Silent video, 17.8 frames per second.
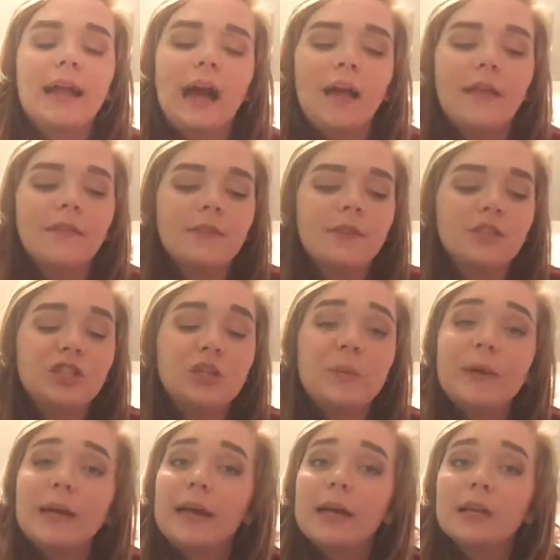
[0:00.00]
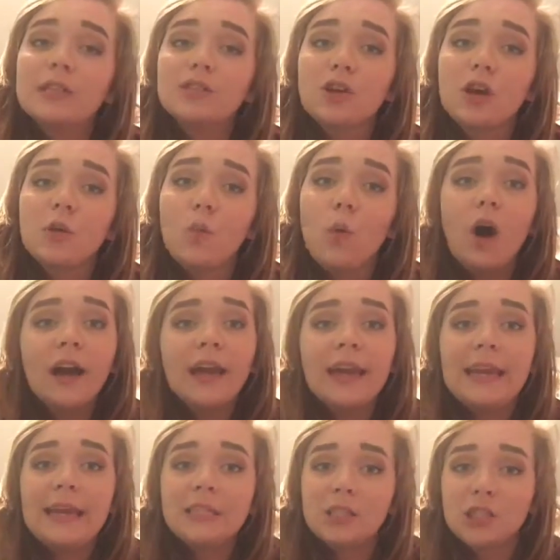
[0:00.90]
got the GPS on
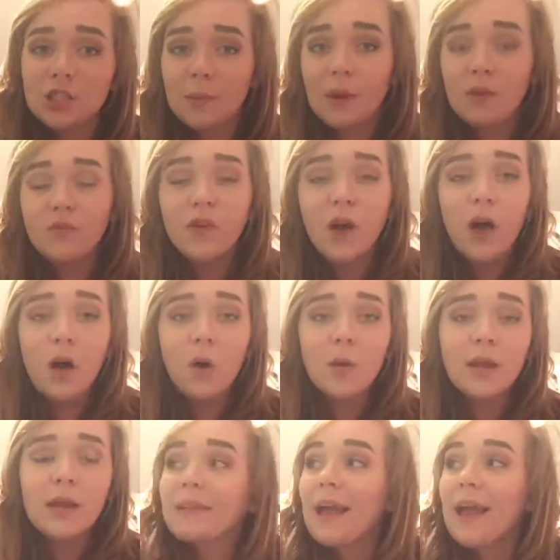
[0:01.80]
walking distance on my phone,